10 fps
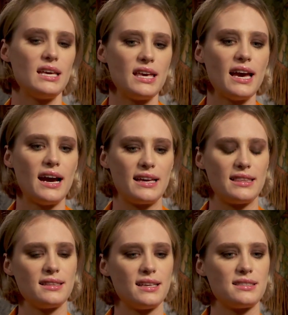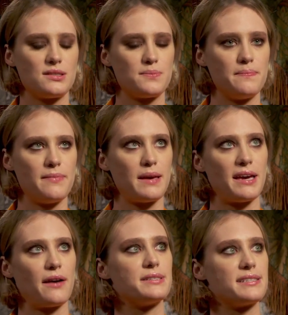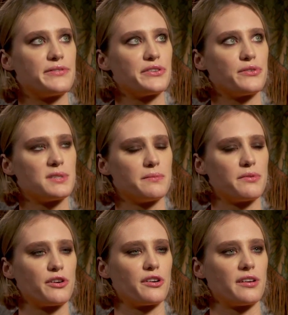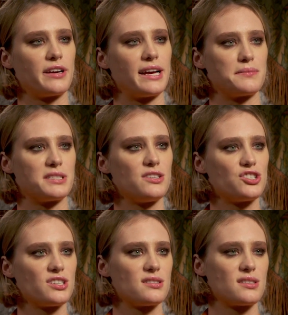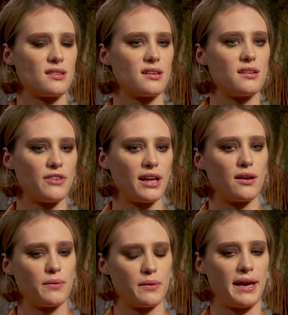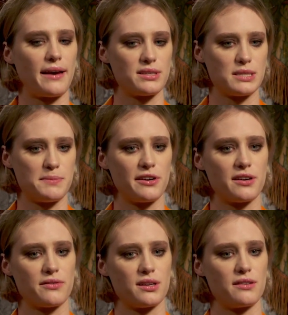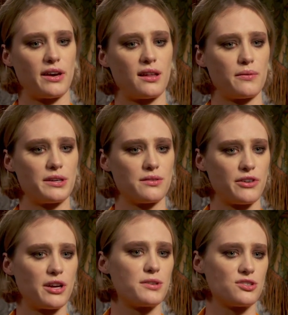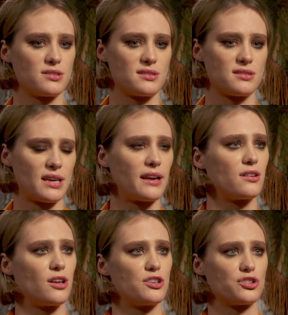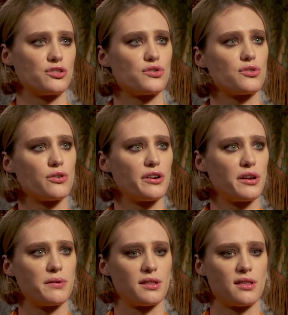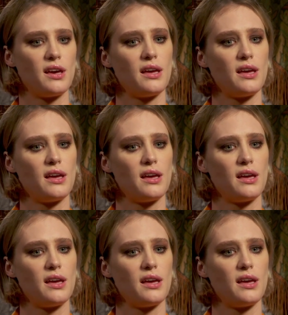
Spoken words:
Yeah, I think that's maybe how it differs from some of the earlier adaptations and the novella, where we have the spirit of the novella, where it's very much a psychological story with